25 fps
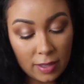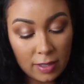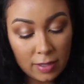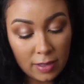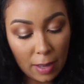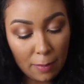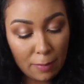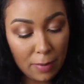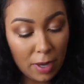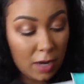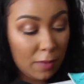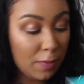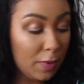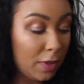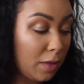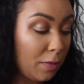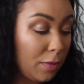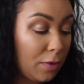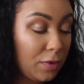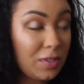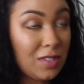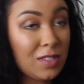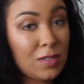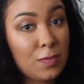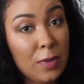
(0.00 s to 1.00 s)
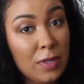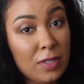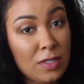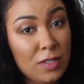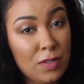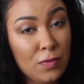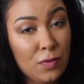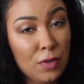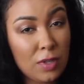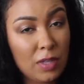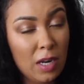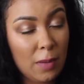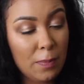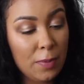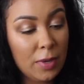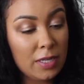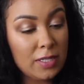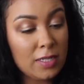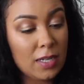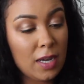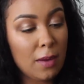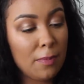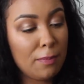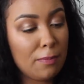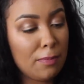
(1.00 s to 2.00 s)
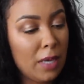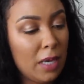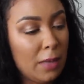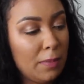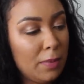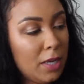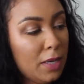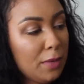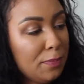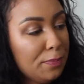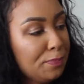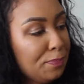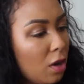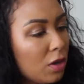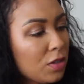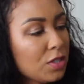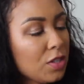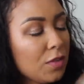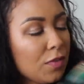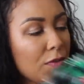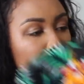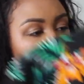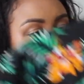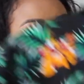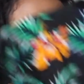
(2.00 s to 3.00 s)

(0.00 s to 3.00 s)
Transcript: I think that might have been the most expensive one that I picked up, maybe. Also from